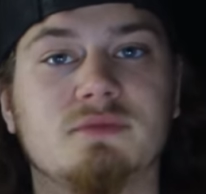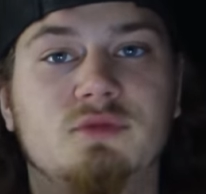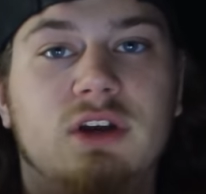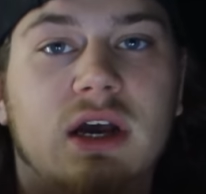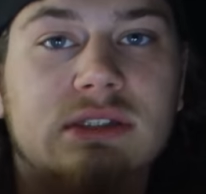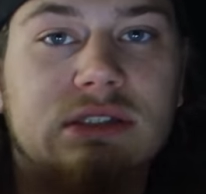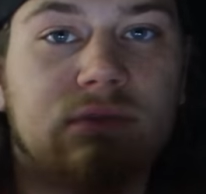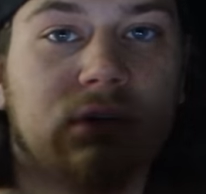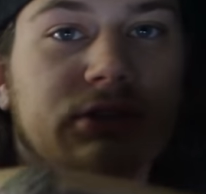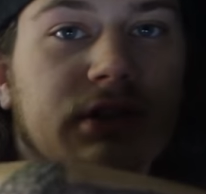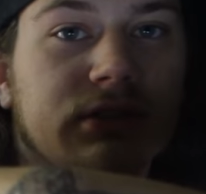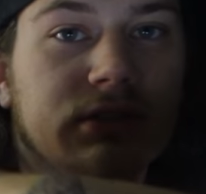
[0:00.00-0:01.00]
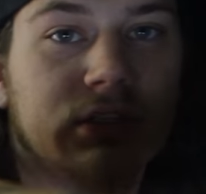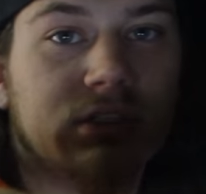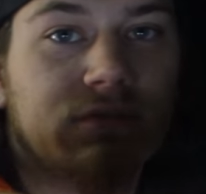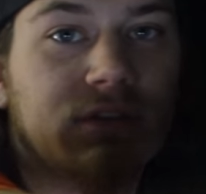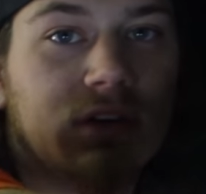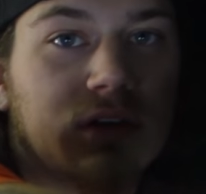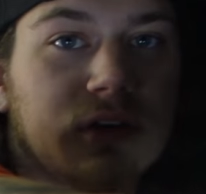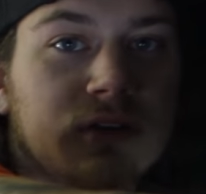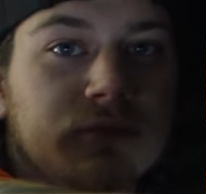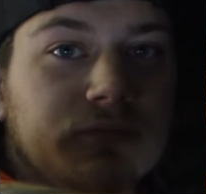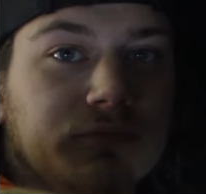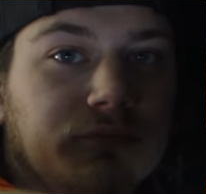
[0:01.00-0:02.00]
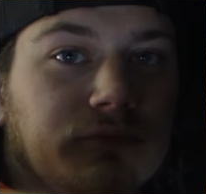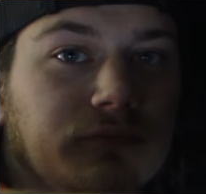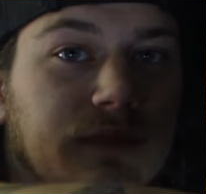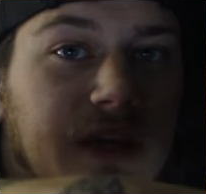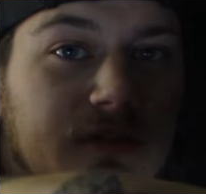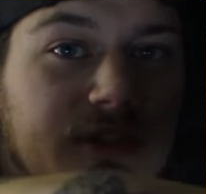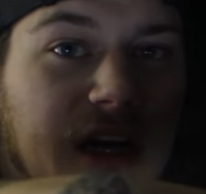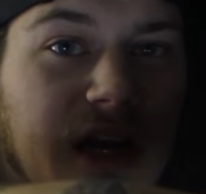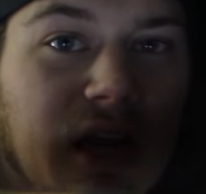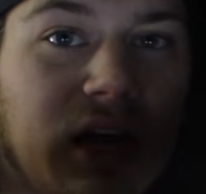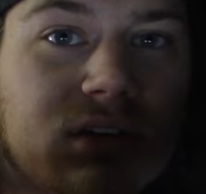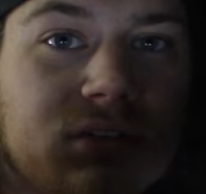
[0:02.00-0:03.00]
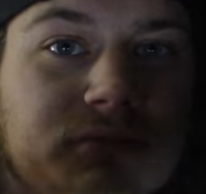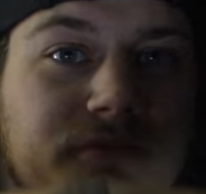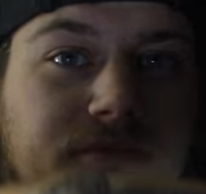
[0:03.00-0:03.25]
if you guys didn't watch yesterday's video, you gotta check it out.